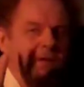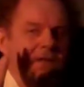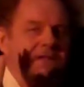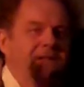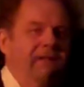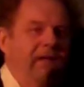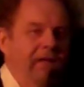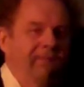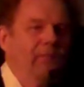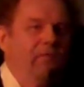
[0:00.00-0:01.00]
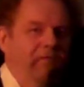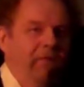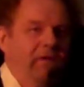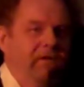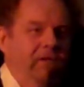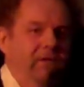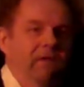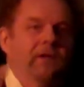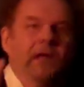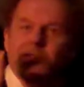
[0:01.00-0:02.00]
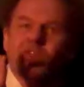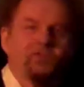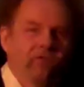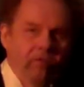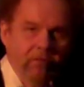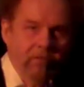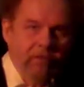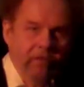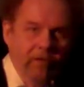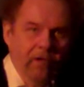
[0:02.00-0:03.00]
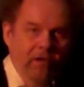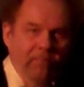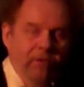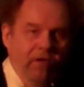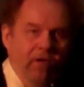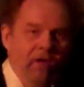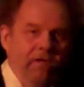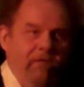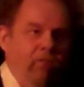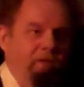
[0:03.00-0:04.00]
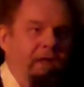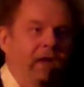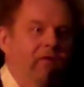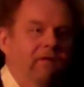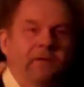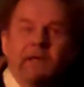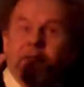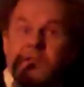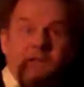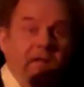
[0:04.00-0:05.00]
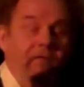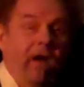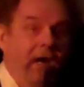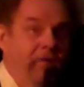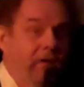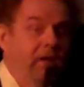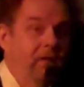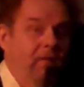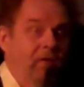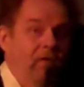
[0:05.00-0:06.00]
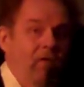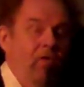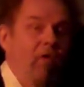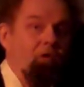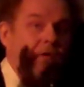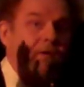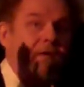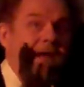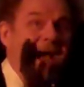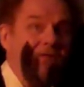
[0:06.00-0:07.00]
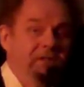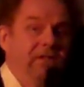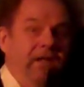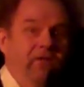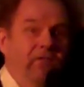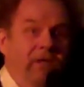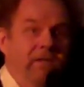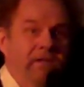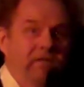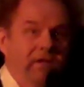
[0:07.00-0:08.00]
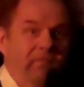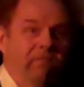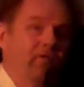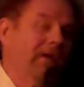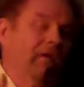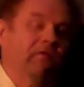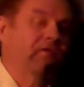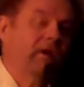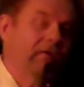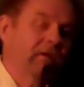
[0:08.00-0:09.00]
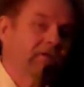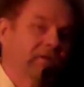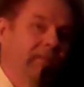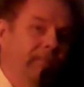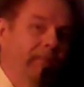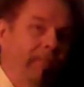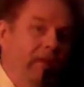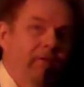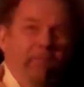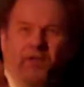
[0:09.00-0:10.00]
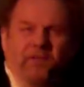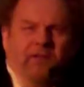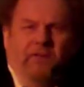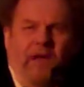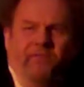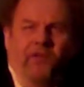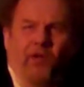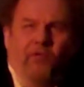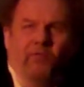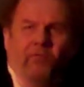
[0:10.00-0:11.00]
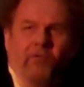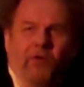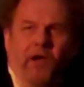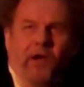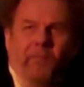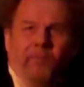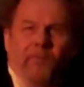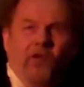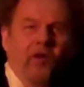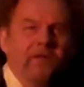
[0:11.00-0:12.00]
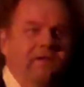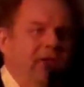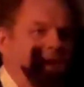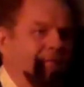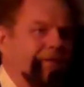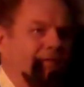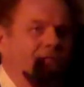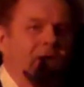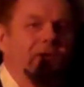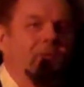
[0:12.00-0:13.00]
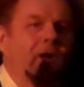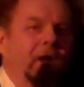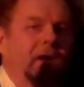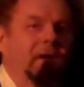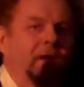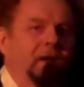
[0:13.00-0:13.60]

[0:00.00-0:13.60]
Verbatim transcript: to an aesthetic movement, it's screwed because without either self irony or outside criticism, you cannot flourish because you have no um, concept of where you are.